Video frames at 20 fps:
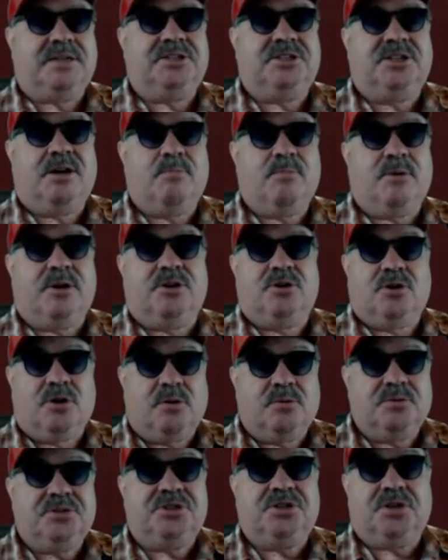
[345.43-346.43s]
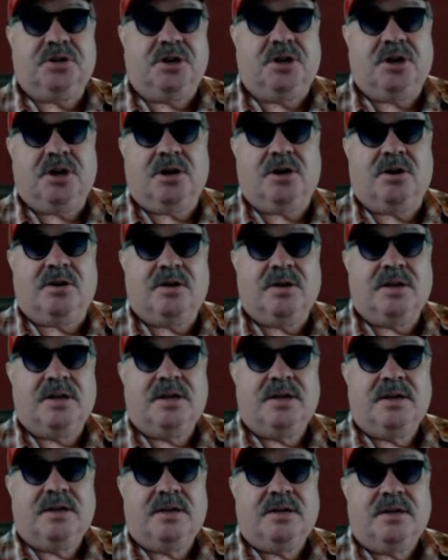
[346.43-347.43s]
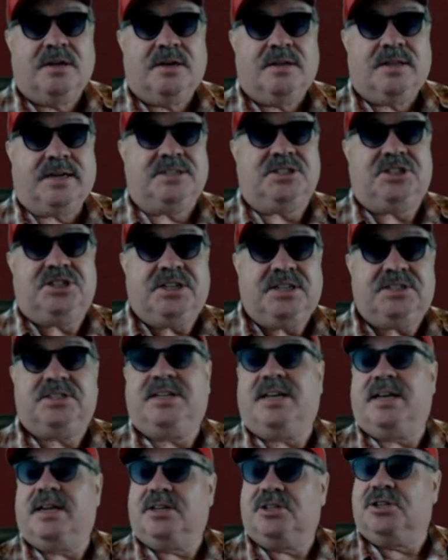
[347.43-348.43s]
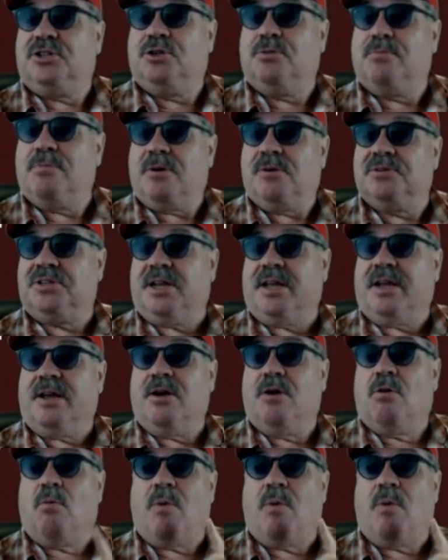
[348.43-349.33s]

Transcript: someone close to her that she sent to Moseley.